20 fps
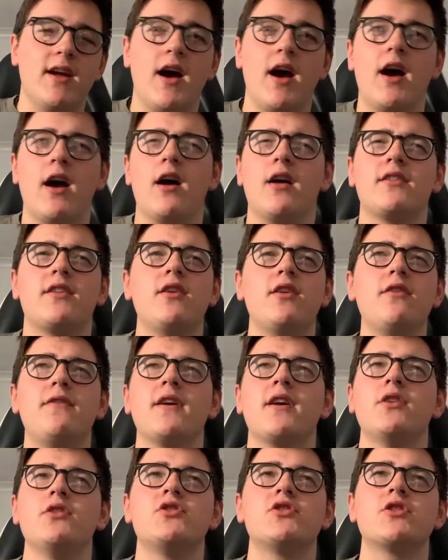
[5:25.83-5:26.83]
I don't know if
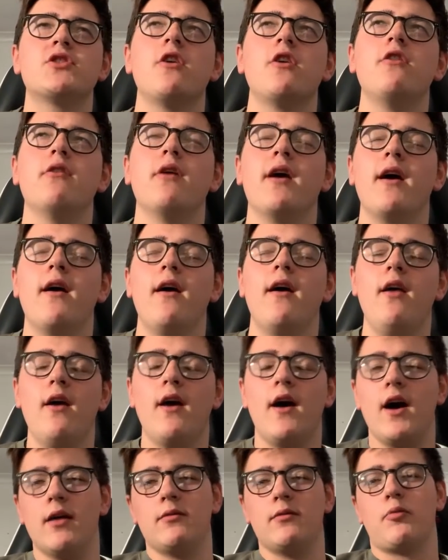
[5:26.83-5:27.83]
I can show you it.
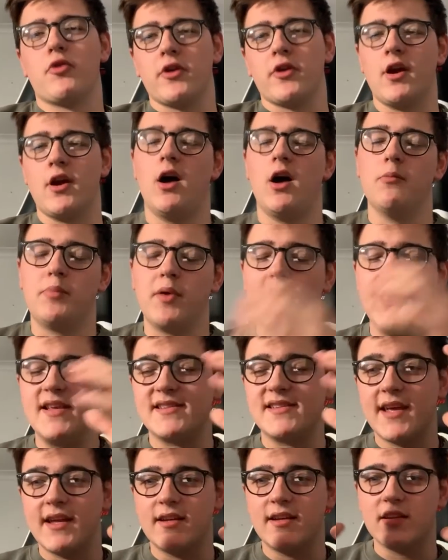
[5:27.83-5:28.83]
I probably can't, but it
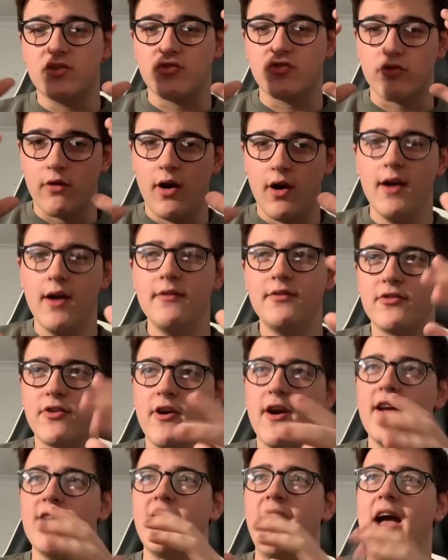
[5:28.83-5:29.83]
said
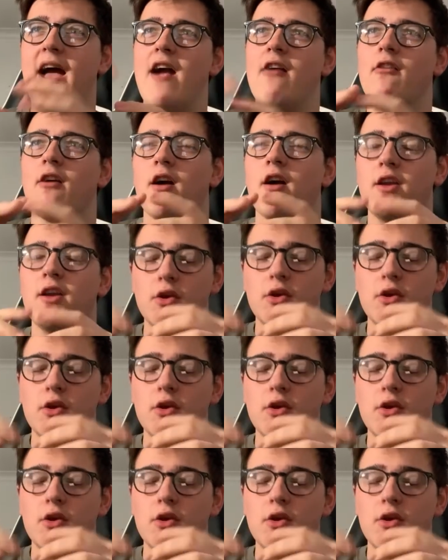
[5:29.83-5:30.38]
drivetrain error.